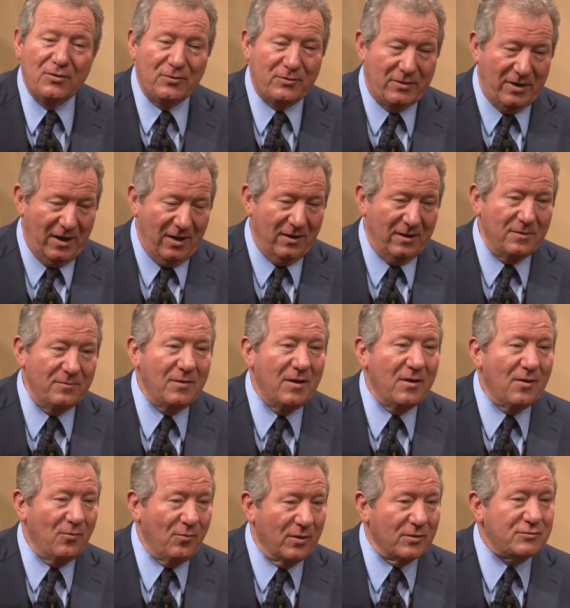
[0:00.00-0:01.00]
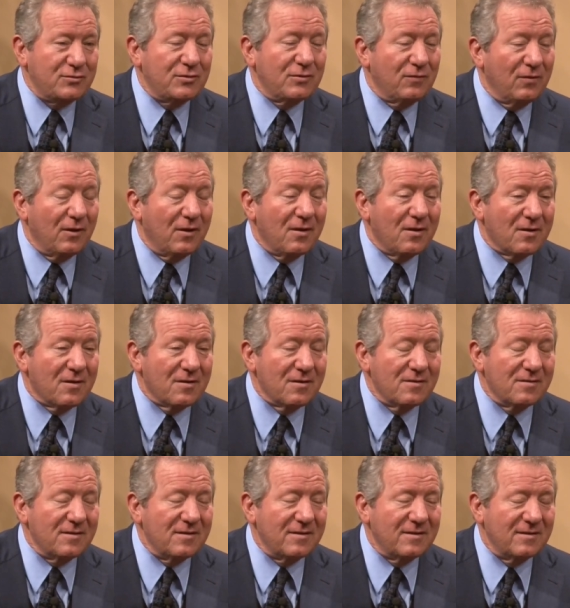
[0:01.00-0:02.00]
You tell them what you've
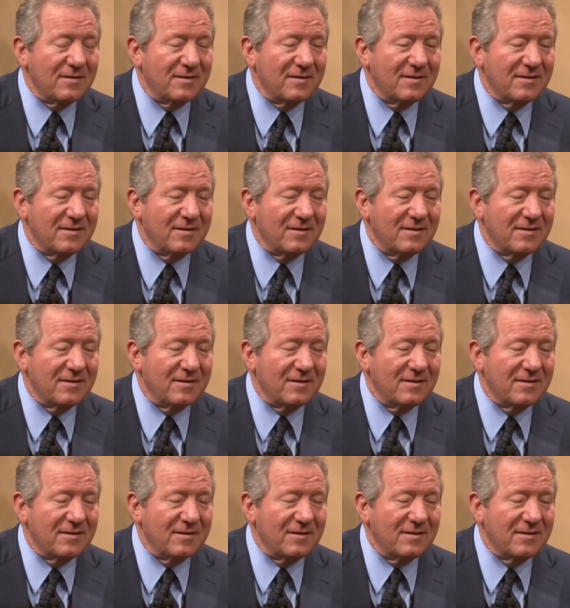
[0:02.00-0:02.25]
learned.